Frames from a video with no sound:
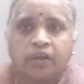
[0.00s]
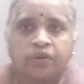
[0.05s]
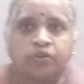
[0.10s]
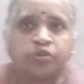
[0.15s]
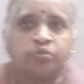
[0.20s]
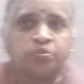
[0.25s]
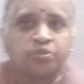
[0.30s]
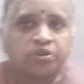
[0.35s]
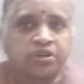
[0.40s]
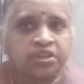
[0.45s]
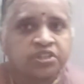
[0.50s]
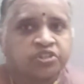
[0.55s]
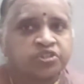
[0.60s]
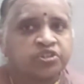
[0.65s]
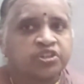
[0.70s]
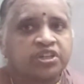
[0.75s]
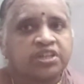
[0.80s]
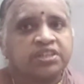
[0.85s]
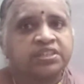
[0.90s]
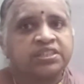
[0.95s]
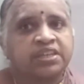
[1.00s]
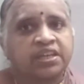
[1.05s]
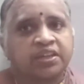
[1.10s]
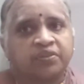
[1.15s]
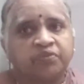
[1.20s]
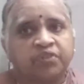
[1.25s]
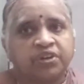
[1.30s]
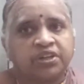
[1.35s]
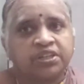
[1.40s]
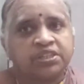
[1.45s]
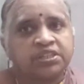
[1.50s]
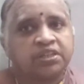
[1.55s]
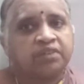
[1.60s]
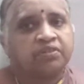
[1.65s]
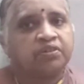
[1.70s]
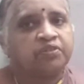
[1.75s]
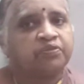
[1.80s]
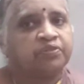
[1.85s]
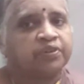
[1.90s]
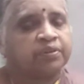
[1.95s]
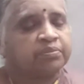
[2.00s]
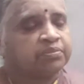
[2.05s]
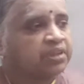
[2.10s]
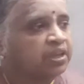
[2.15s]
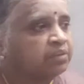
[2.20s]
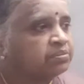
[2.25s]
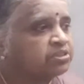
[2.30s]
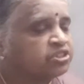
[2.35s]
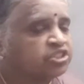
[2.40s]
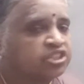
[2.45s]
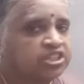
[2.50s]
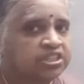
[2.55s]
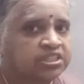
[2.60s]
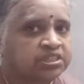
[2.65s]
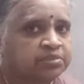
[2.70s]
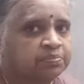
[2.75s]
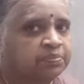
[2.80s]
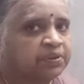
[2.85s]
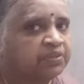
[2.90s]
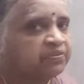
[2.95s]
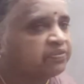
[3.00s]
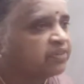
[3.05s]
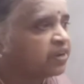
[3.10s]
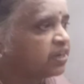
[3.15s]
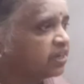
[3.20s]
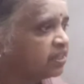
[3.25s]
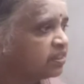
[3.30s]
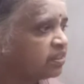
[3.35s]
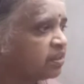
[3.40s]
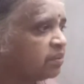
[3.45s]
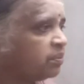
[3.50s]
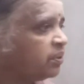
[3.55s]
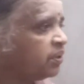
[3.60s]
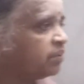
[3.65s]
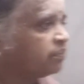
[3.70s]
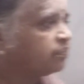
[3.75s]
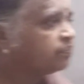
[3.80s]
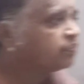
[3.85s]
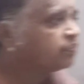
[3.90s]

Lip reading: Good morning students. I am Vetrichevi from Chemistry Simplified Tamil.